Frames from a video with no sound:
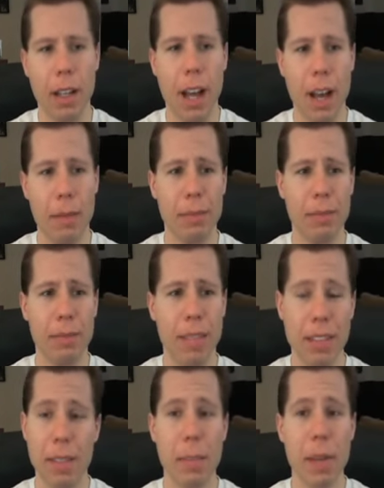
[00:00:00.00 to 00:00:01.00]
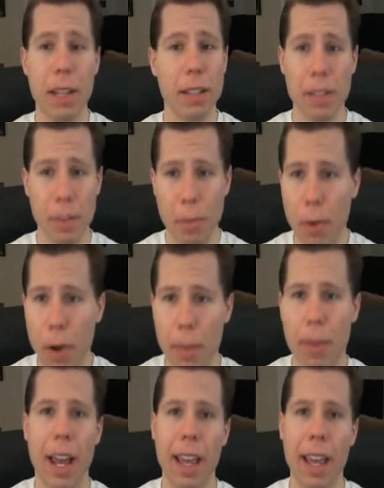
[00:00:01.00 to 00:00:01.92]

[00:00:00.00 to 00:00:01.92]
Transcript: ends up being a disappointment.